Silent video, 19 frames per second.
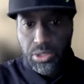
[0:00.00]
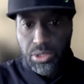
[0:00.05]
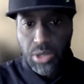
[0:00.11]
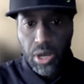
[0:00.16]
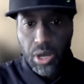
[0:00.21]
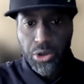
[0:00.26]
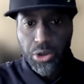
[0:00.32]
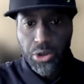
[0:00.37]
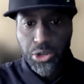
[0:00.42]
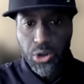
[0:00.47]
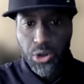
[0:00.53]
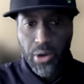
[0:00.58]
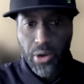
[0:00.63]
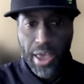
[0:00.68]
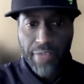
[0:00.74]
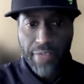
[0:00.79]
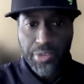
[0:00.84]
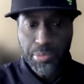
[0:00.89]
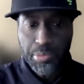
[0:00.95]
So you
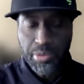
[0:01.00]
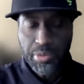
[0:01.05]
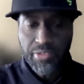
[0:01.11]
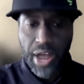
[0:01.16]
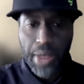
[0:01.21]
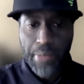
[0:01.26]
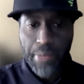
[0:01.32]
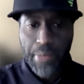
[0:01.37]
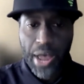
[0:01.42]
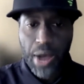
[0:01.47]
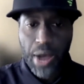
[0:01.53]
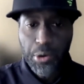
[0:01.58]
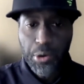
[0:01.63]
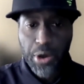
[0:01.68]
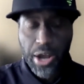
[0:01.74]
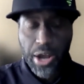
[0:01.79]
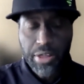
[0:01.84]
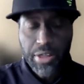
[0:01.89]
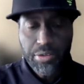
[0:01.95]
don't have to provide
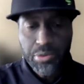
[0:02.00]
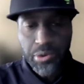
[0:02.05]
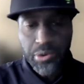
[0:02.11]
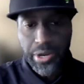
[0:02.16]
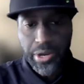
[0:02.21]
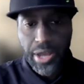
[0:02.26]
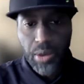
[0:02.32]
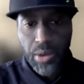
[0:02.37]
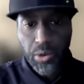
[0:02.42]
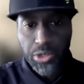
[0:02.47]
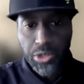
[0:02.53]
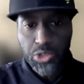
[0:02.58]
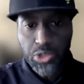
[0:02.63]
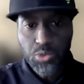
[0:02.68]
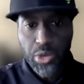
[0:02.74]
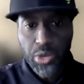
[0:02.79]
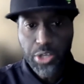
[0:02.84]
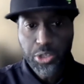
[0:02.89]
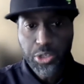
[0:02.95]
power either through a
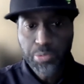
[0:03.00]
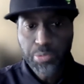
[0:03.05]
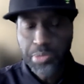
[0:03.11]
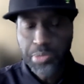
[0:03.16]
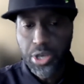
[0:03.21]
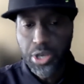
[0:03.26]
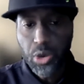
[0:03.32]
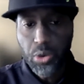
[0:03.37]
network switch,